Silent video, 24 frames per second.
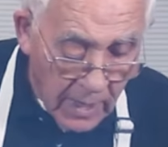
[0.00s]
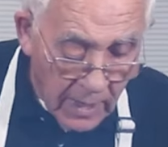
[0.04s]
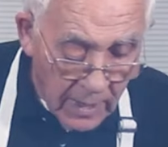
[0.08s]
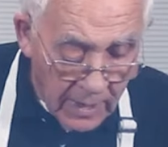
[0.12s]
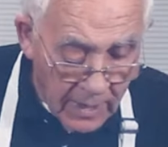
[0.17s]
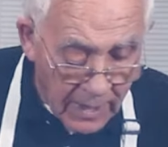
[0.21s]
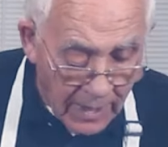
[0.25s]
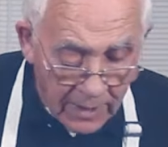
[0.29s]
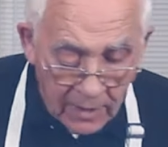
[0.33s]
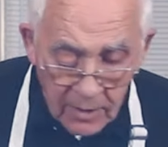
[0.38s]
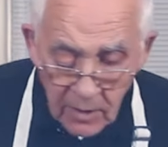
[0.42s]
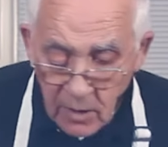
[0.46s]

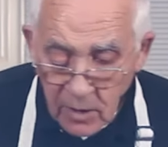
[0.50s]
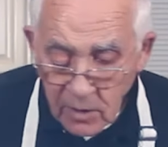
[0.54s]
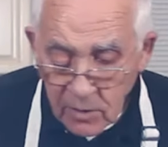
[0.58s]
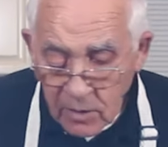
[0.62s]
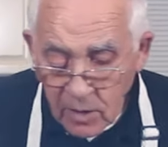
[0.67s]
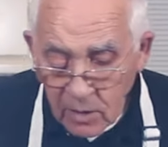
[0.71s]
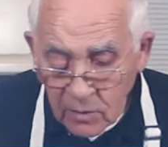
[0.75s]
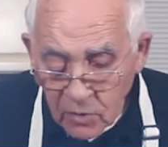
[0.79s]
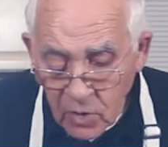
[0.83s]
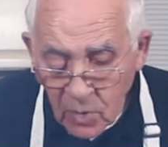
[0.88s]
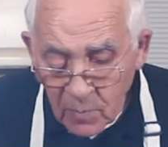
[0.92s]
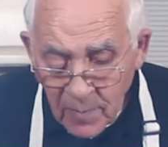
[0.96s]
Now,
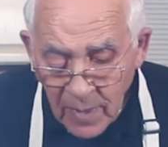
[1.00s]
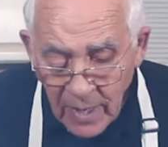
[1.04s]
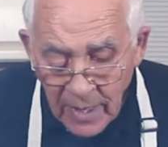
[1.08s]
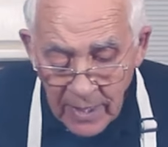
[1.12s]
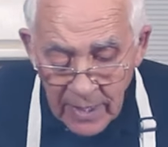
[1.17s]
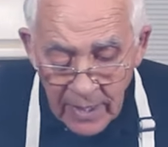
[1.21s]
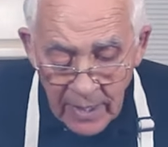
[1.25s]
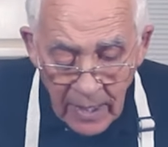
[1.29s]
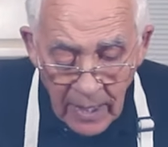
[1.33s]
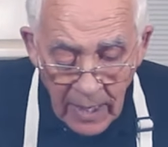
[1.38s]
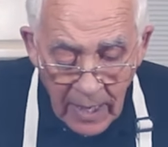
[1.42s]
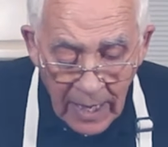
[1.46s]
the
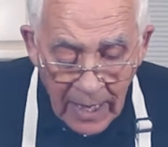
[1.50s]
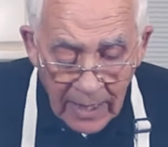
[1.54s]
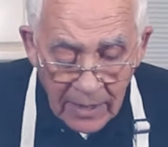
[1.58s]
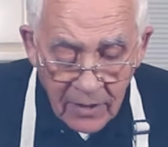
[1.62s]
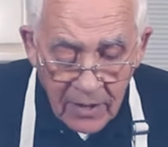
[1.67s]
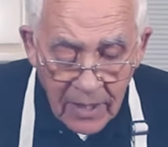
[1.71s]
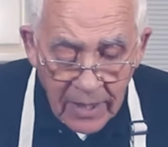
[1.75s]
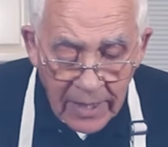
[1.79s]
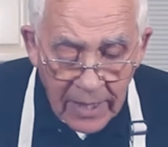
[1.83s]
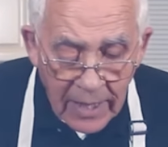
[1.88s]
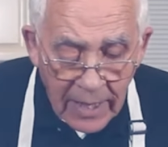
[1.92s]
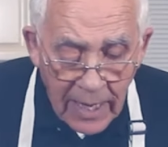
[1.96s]
tomato, I
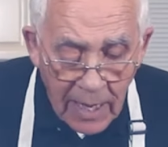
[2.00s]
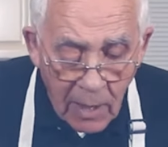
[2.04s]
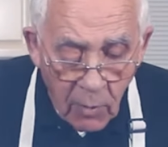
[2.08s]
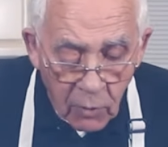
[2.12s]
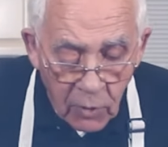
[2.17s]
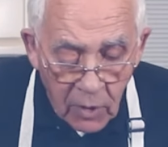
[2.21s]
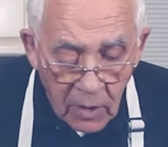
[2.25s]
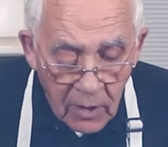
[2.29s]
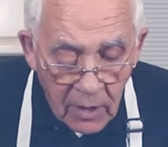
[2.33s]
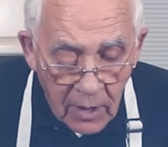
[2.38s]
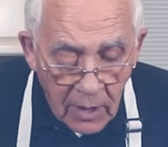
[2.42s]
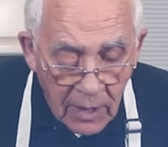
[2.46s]
take it
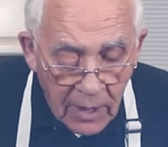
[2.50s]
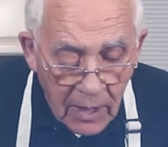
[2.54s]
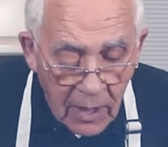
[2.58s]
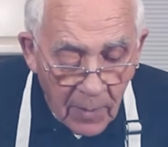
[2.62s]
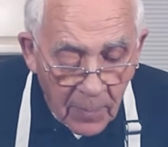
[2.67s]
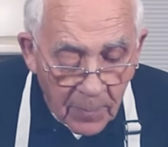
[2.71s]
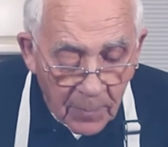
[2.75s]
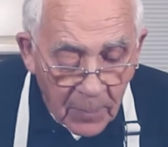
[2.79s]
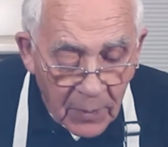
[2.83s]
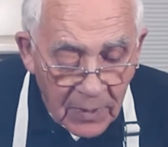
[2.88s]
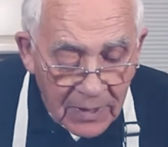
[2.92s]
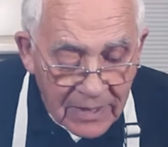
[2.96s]
out of the
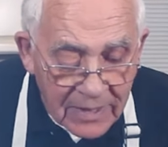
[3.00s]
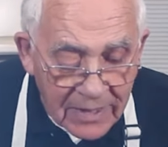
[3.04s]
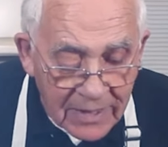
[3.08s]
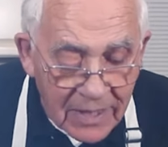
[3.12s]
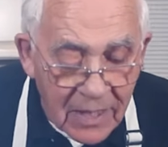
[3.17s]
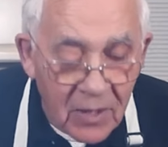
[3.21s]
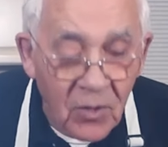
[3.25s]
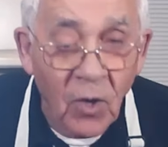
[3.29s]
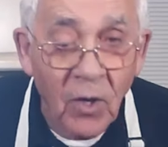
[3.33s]
little piece,